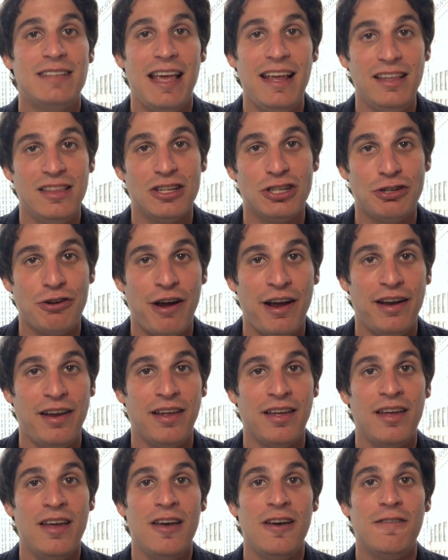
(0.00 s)
take the
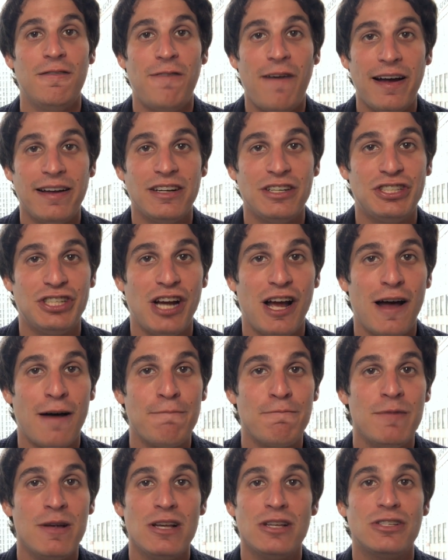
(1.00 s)
training, find a
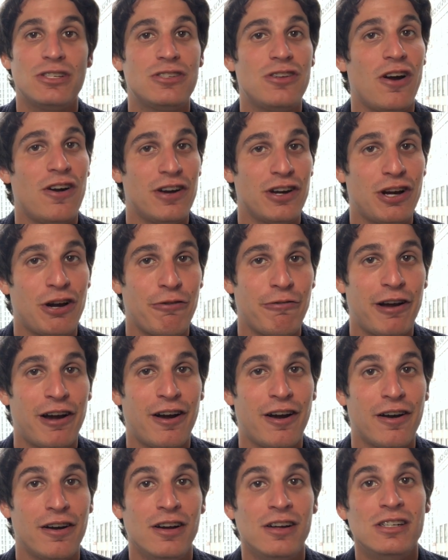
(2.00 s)
job, start a
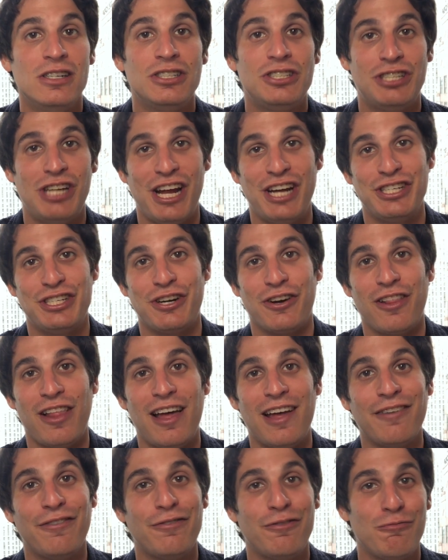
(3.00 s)
career, change your
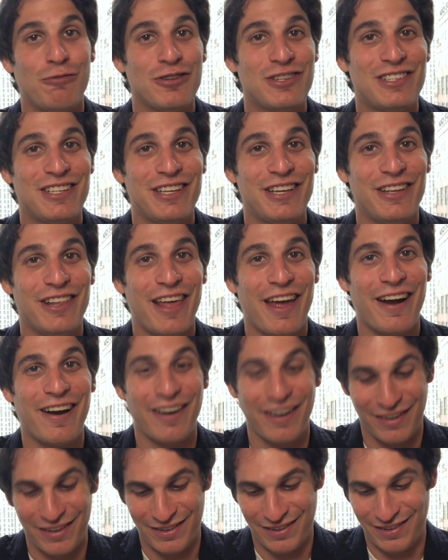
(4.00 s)
life. We'll see you there.